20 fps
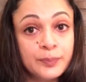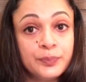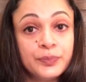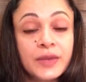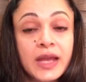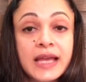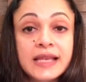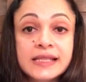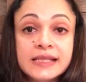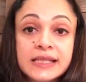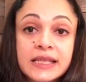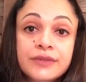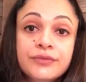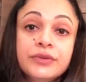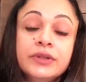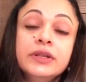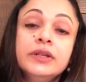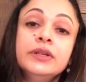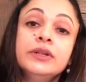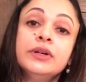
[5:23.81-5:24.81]
has
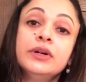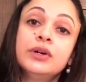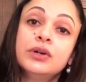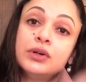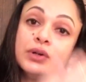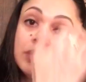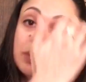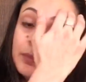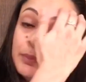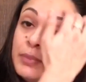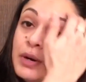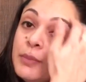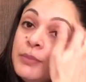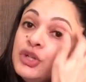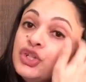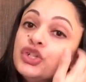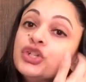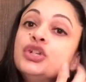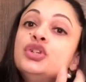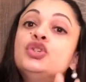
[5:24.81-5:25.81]
given
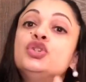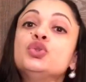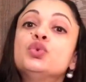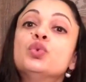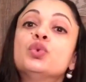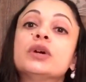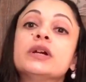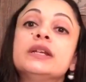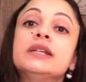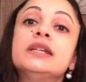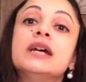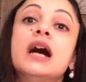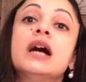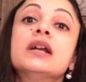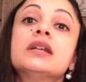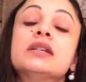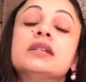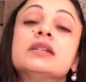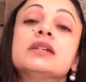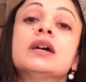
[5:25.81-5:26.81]
permission to
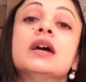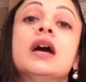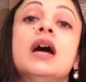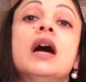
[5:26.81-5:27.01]
conduct